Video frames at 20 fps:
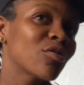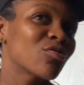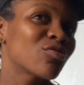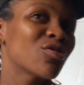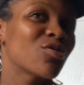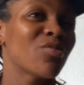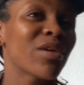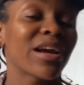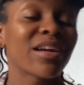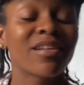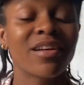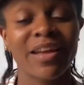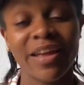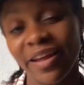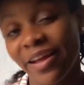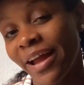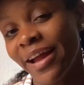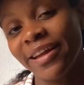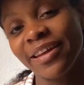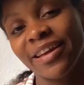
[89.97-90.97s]
So I'll show you
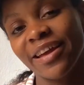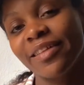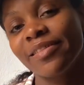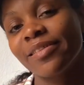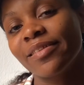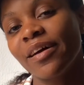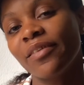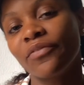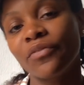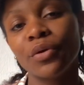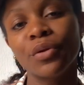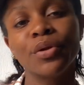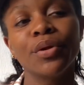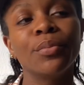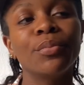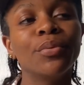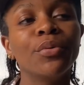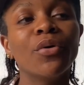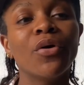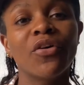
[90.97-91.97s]
I get
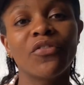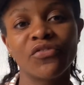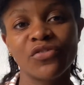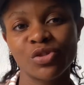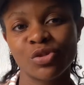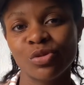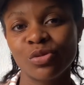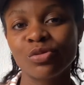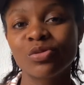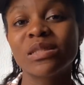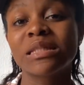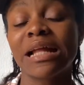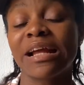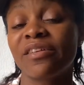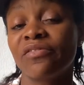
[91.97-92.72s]
affordable office clothes, like